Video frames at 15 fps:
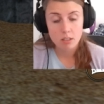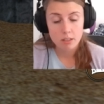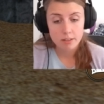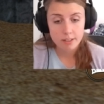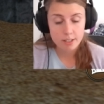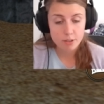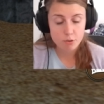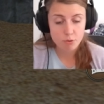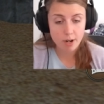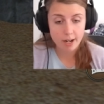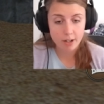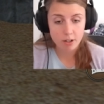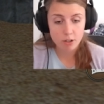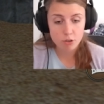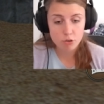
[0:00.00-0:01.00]
This
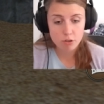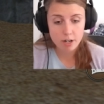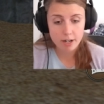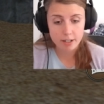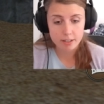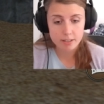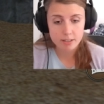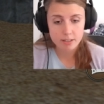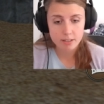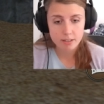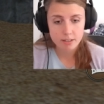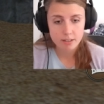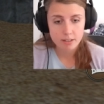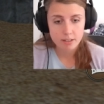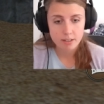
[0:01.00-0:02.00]
dragon on drugs!
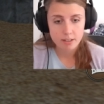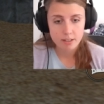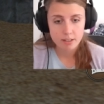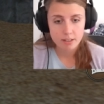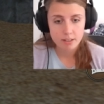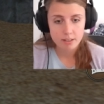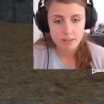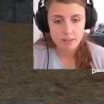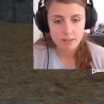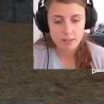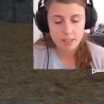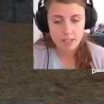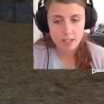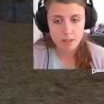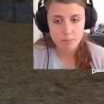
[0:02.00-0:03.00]

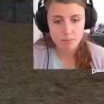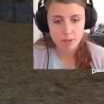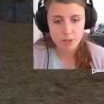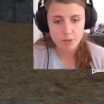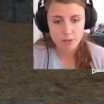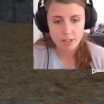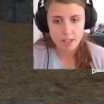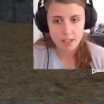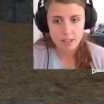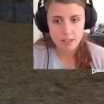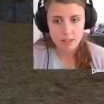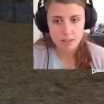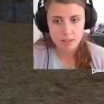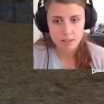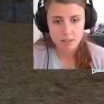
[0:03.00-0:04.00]
Damn, are you okay?
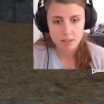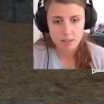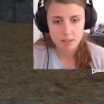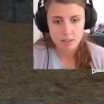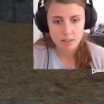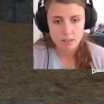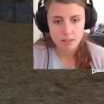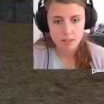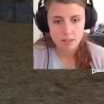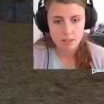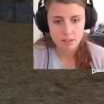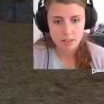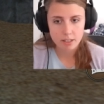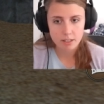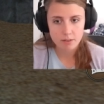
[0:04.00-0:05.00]

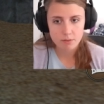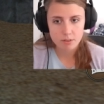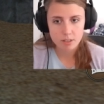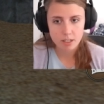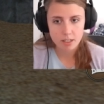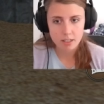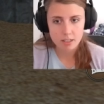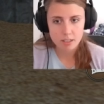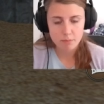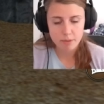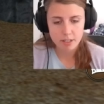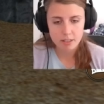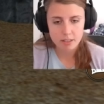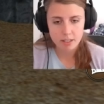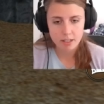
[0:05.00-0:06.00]
Okay, take it easy,
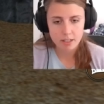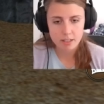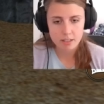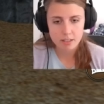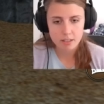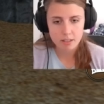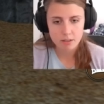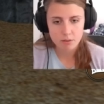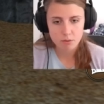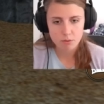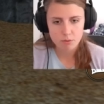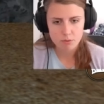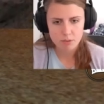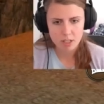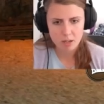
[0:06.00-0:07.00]
man. Take it easy.
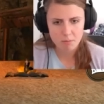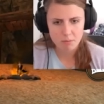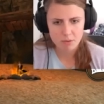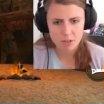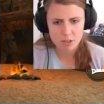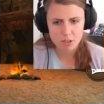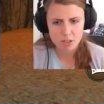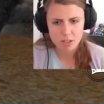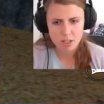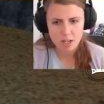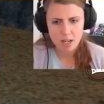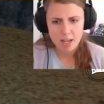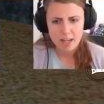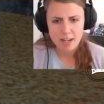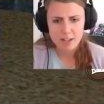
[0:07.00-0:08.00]
Damn,
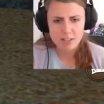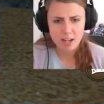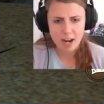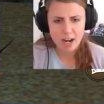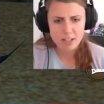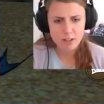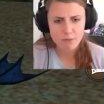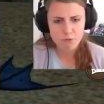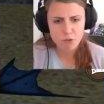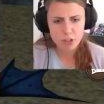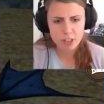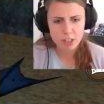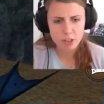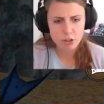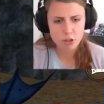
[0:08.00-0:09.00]
his eyes are
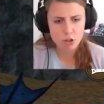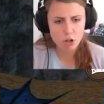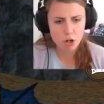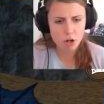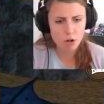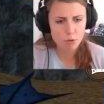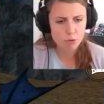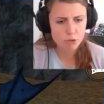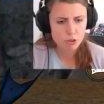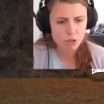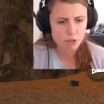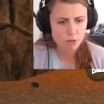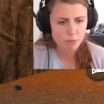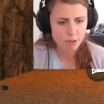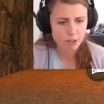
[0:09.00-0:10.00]
freaking huge!
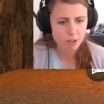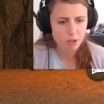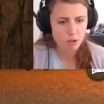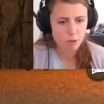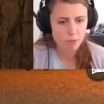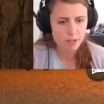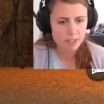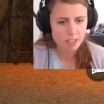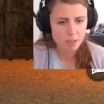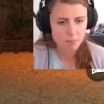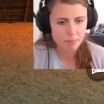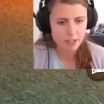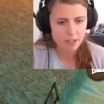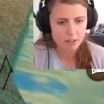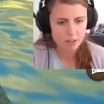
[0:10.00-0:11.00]
Were they always that
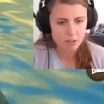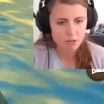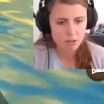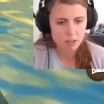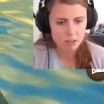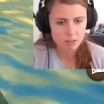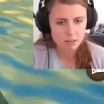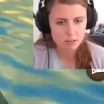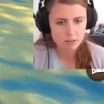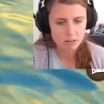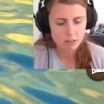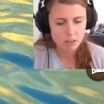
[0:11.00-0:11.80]
big on the Gronckle?